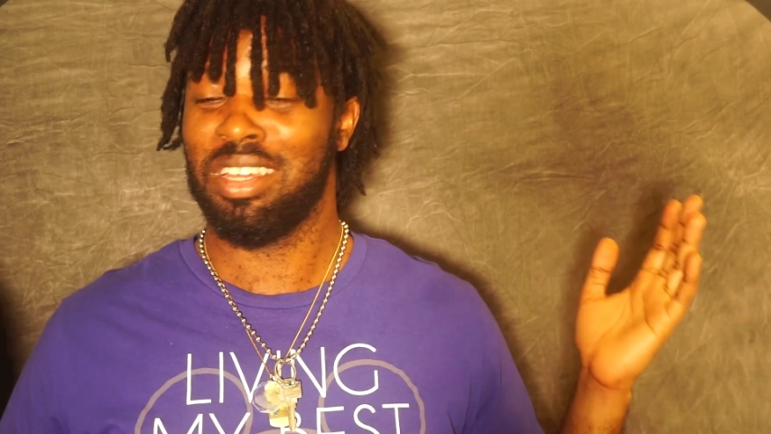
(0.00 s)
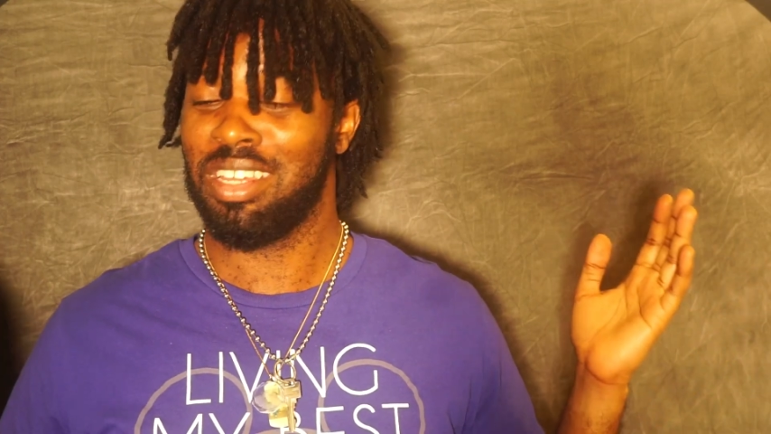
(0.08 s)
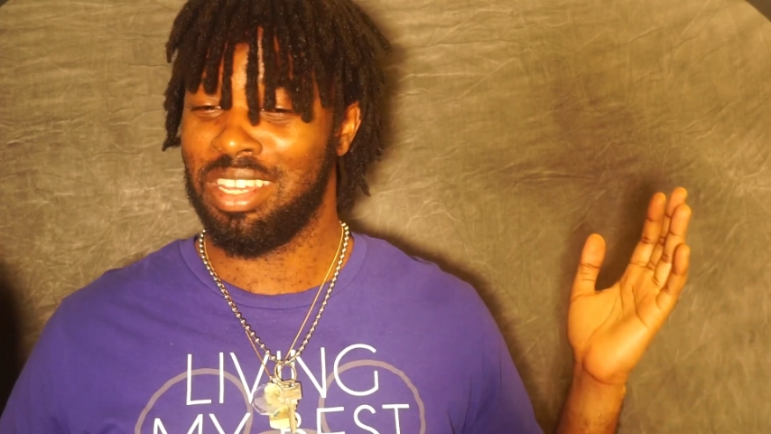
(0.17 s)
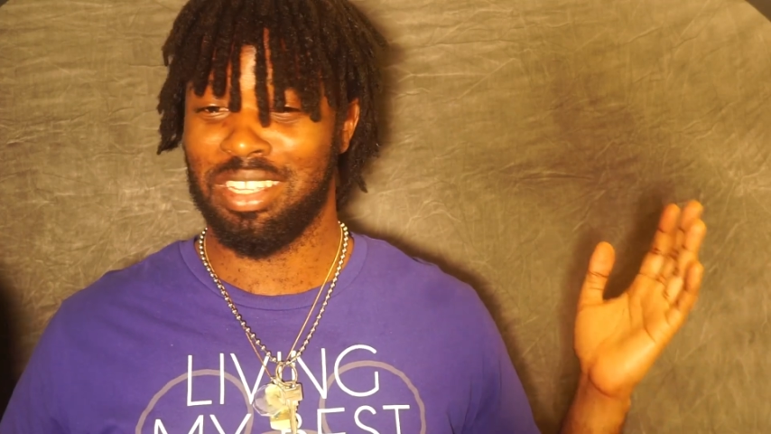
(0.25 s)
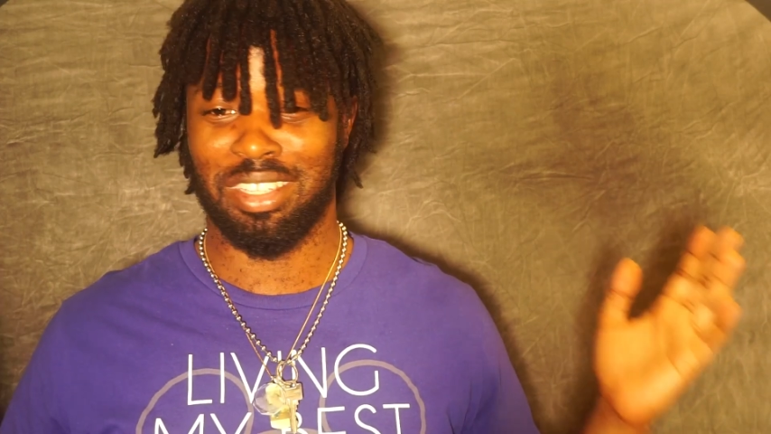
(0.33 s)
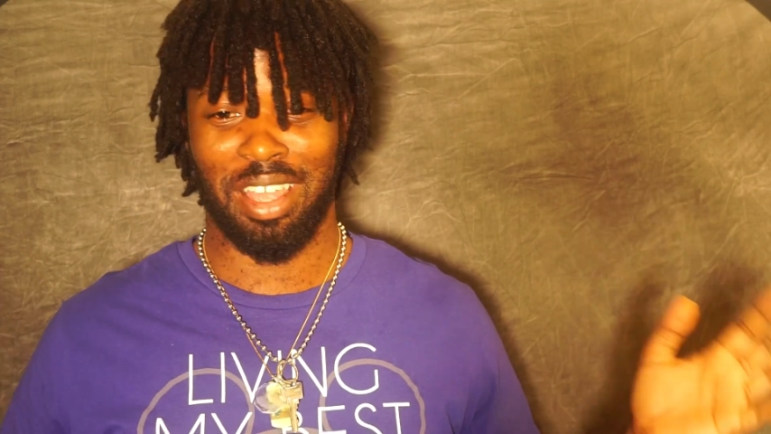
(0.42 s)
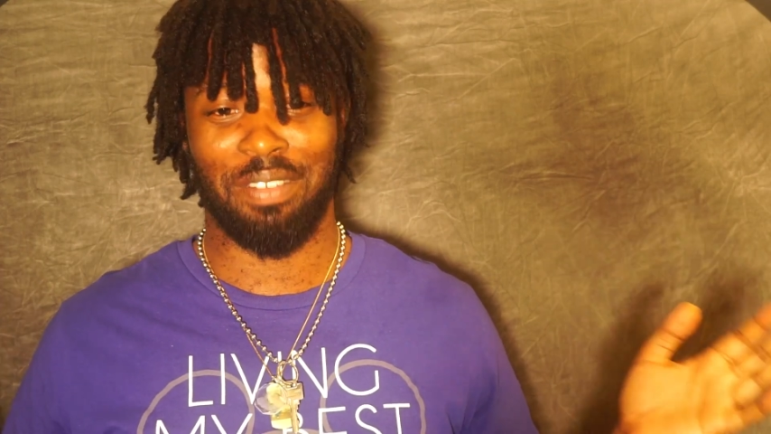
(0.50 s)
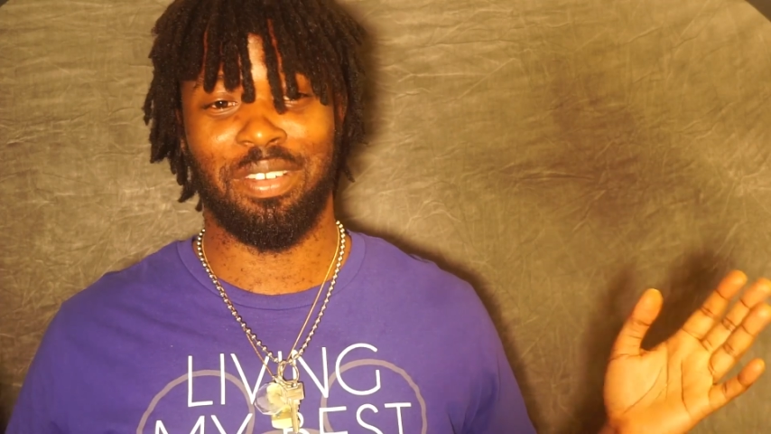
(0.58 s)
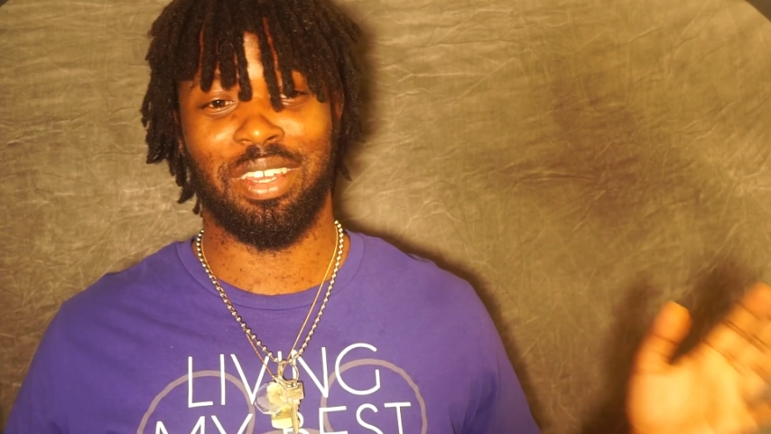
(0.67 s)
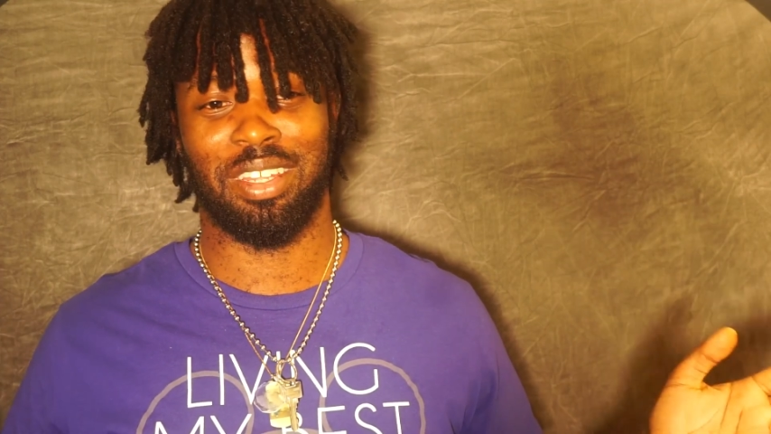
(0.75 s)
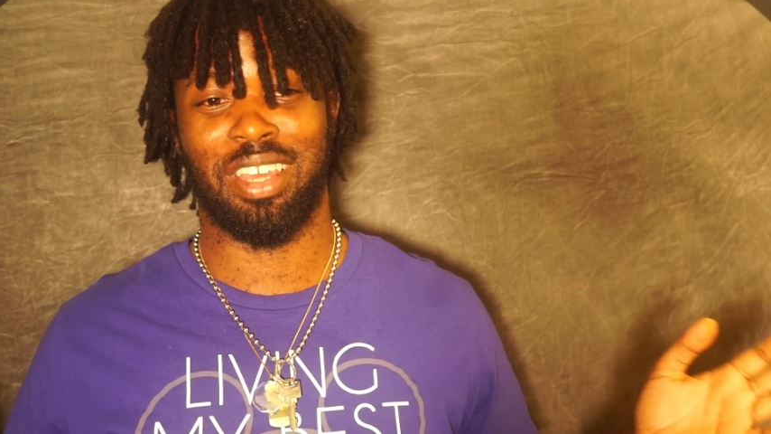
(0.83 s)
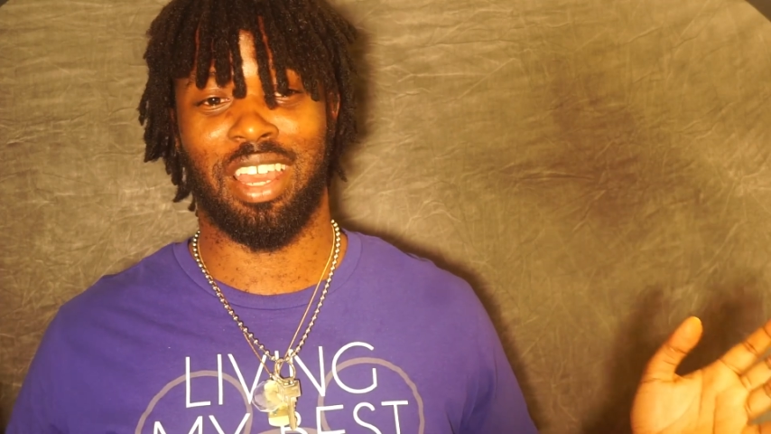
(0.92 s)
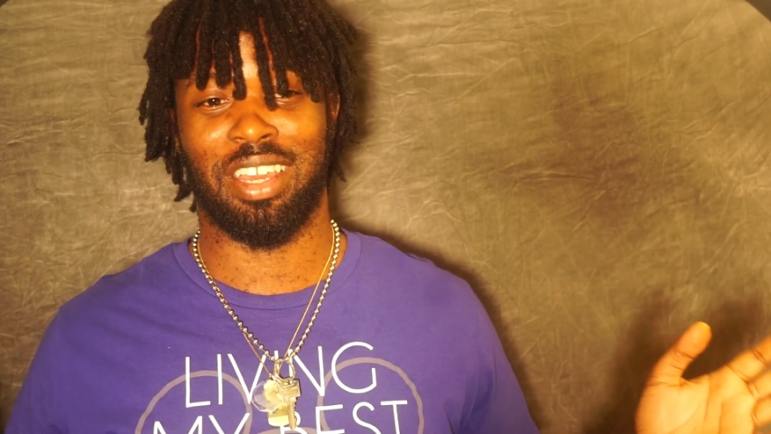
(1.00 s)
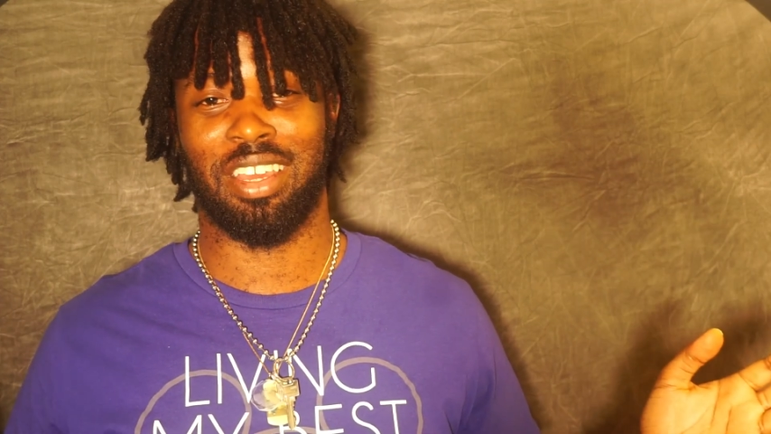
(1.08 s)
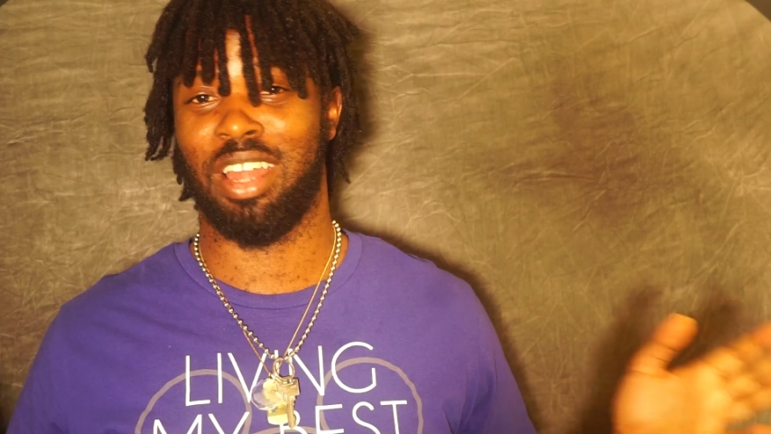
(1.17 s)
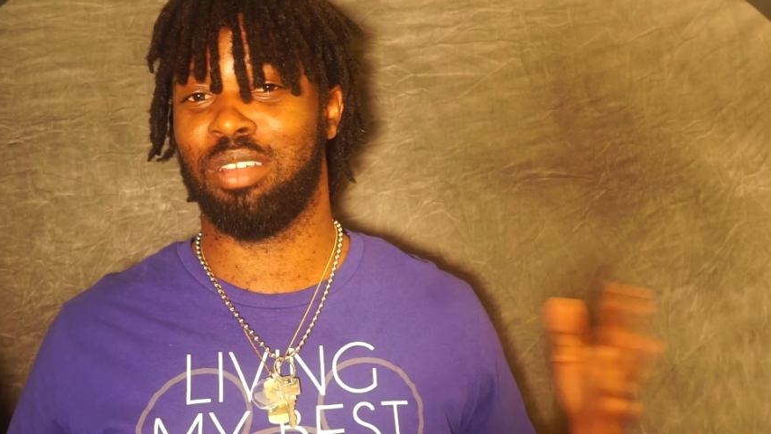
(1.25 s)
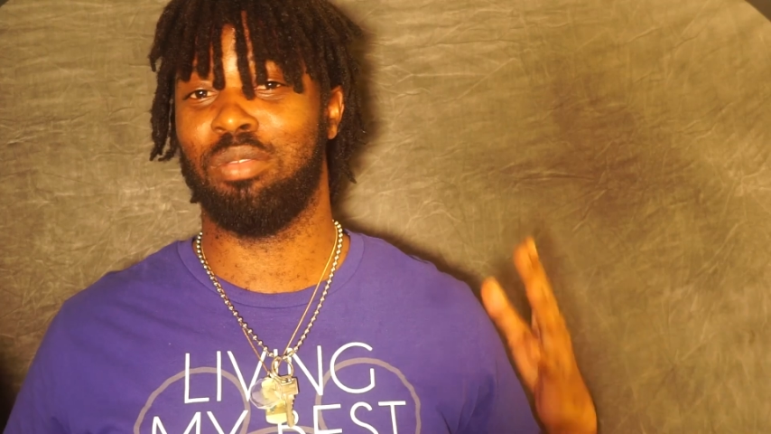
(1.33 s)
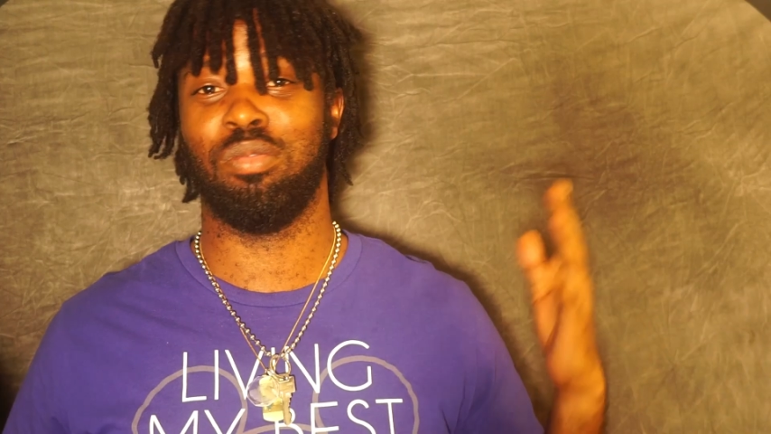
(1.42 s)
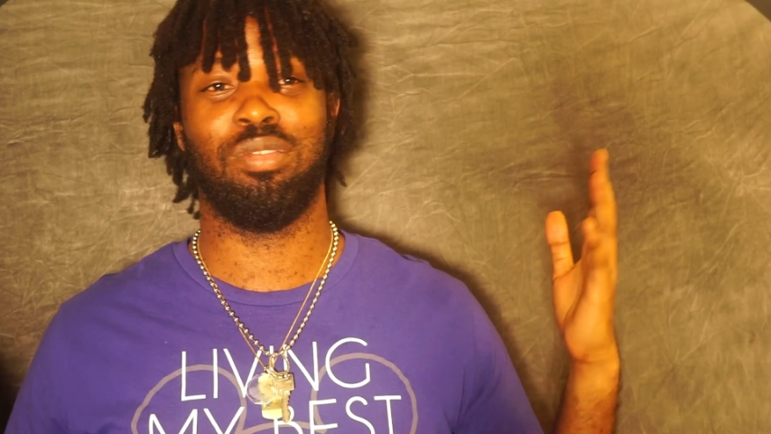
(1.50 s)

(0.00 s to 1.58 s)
He's definitely iconic.